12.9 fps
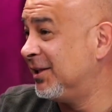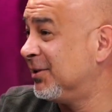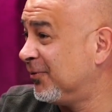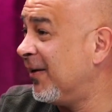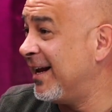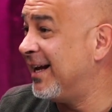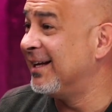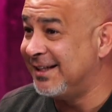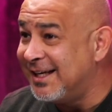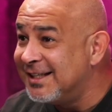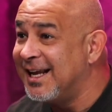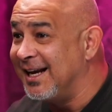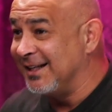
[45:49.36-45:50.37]
It's funny because
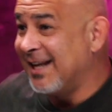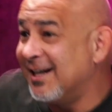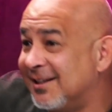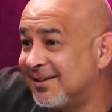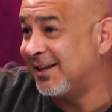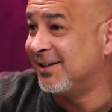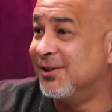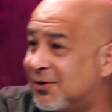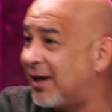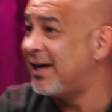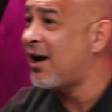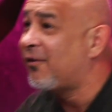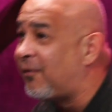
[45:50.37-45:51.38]
he's getting tennis lessons
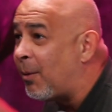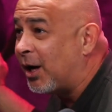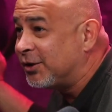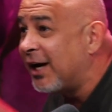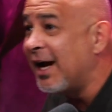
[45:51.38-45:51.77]
right now from Andre